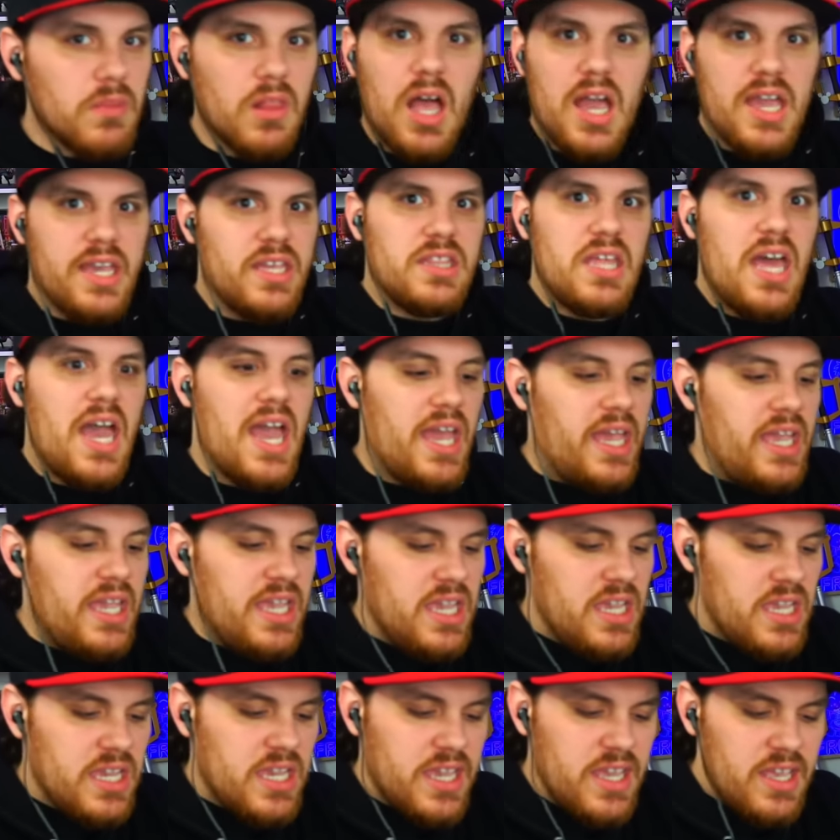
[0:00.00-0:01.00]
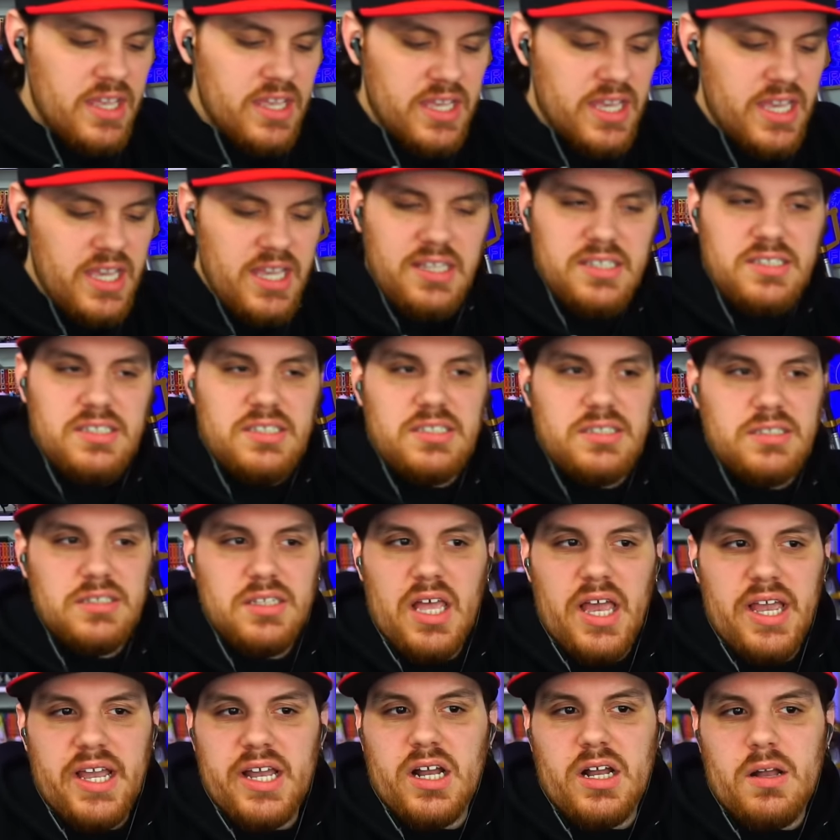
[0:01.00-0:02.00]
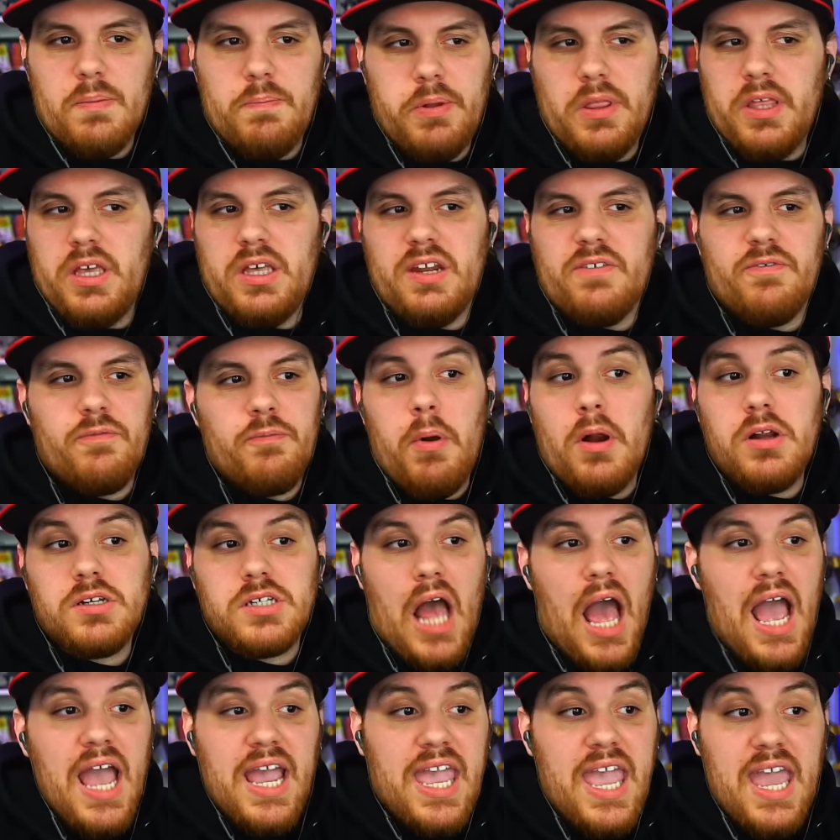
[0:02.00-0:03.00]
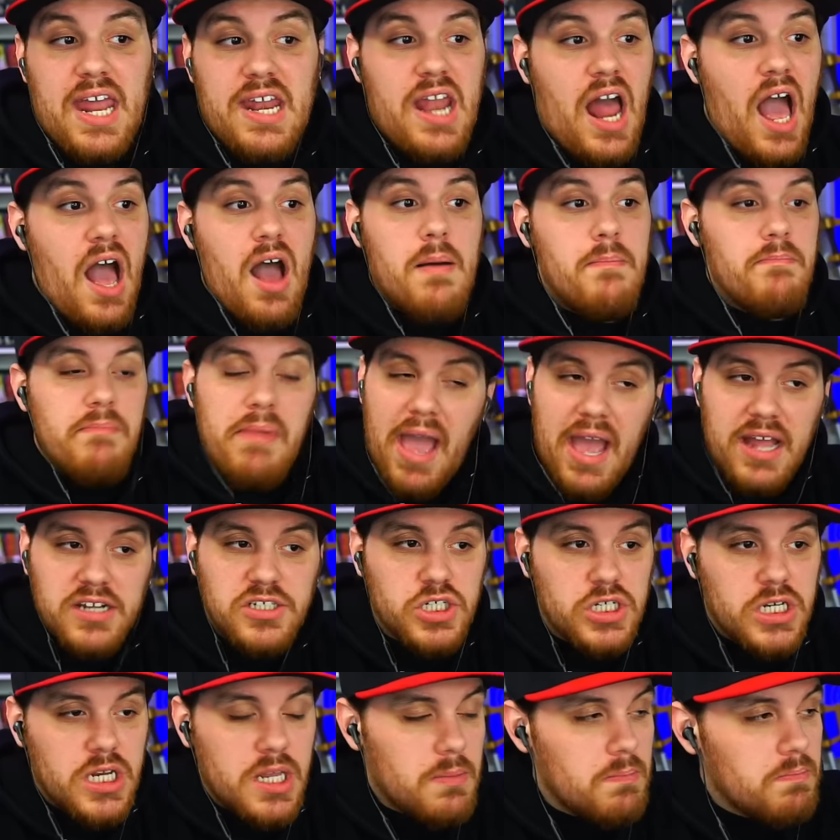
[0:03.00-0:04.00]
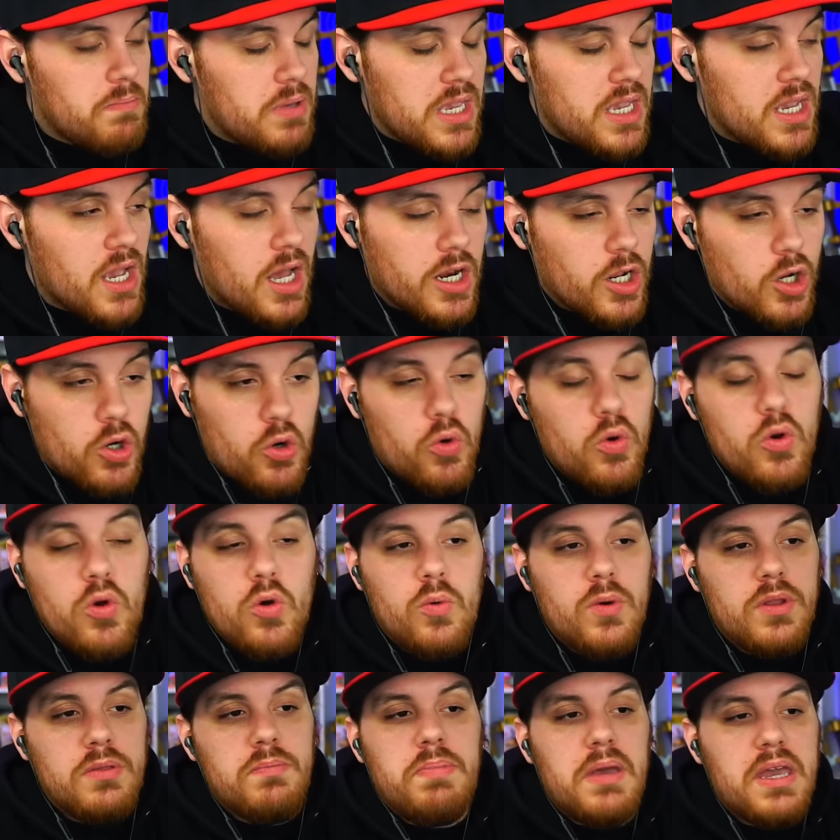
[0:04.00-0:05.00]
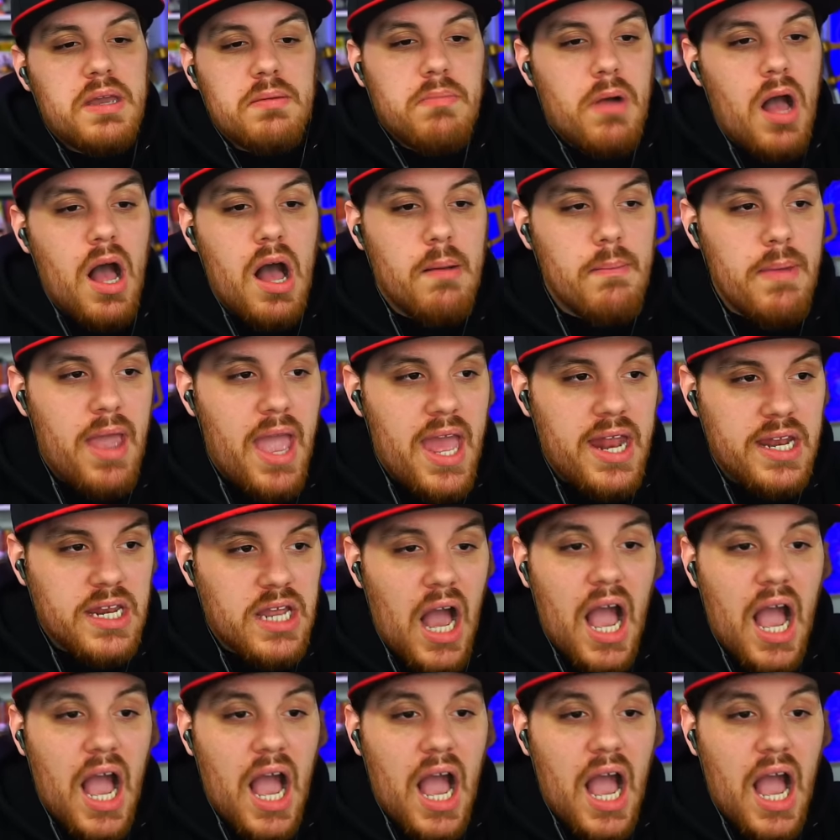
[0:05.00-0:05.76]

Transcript: like that. He's like a completely different person. I cannot imagine him being on a crew with Big Mom and